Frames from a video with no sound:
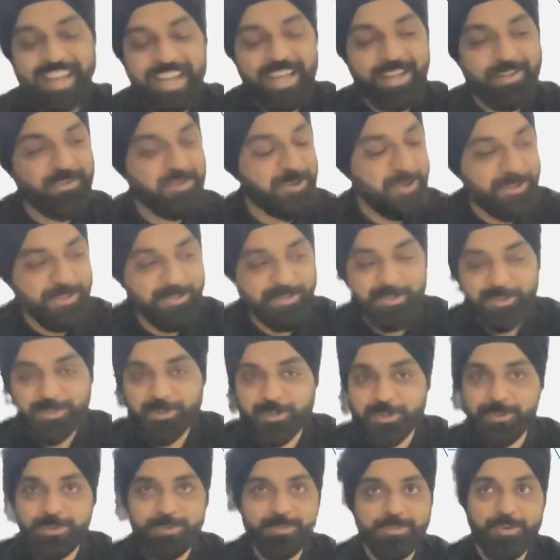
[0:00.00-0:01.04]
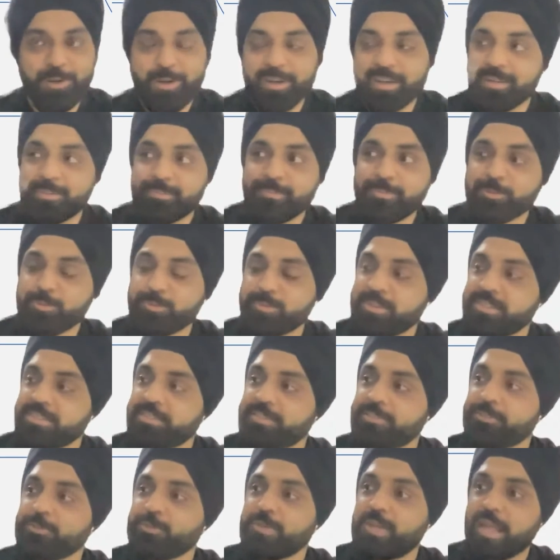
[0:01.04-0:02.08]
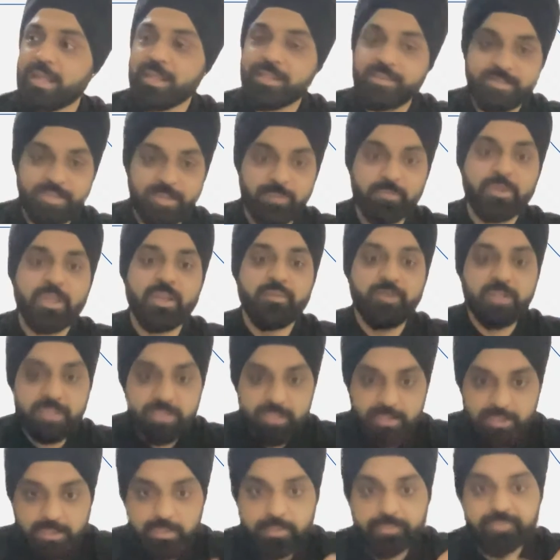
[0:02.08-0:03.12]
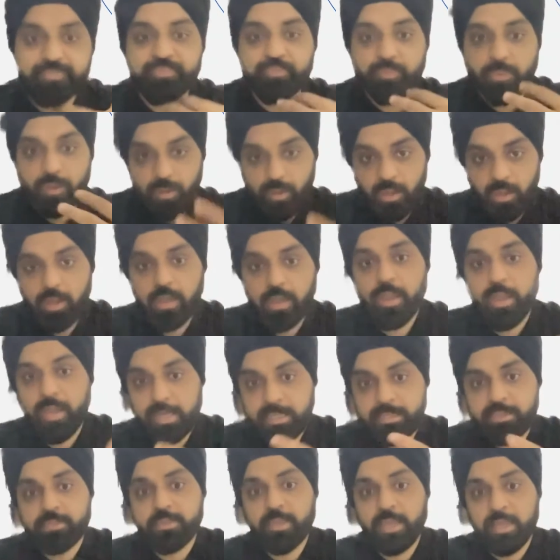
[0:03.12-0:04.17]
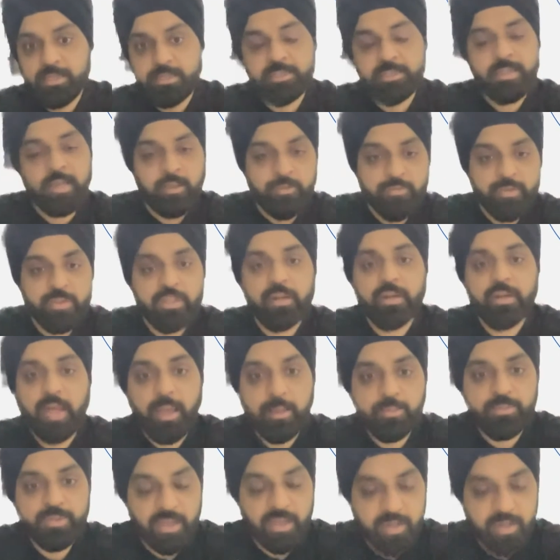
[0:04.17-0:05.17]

I would also want him to pursue like something which is in sync with the times.